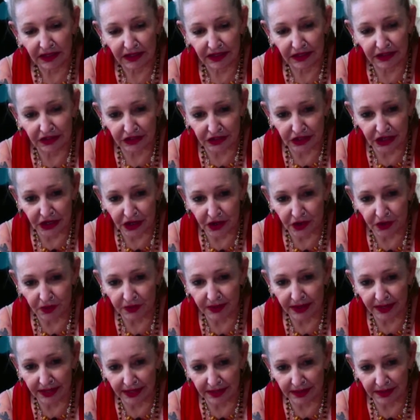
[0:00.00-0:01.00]
you
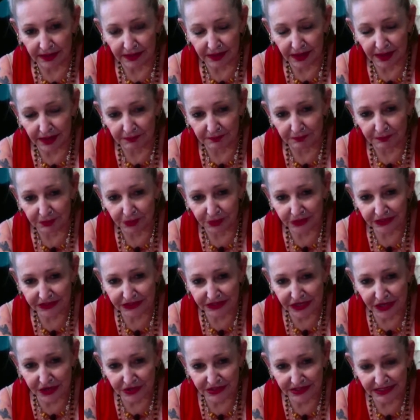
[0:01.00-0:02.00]
know, and and puts
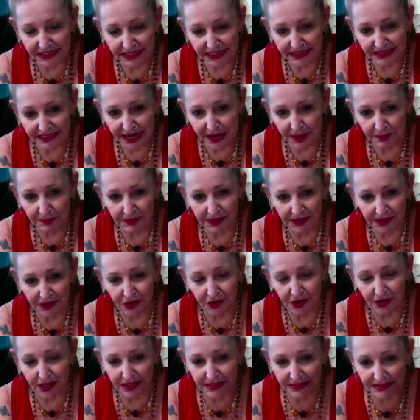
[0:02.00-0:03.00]
those things out
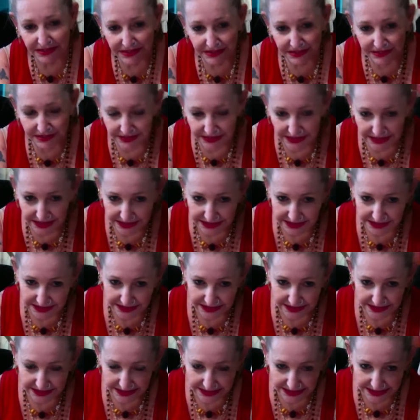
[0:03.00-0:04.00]
because this
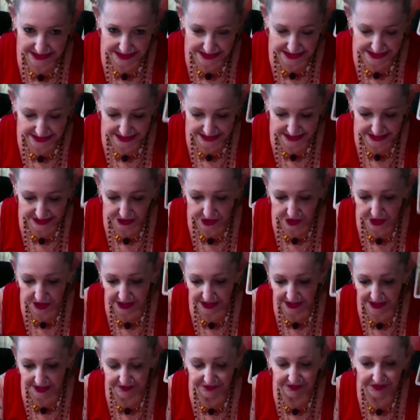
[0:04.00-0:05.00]
this is the
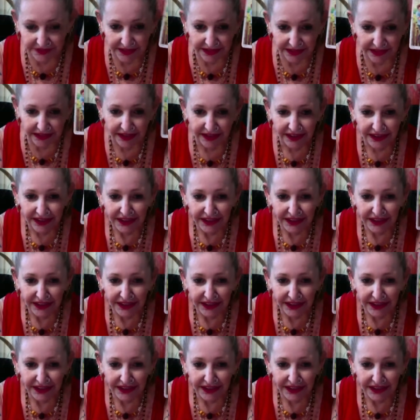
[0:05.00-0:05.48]
card of the,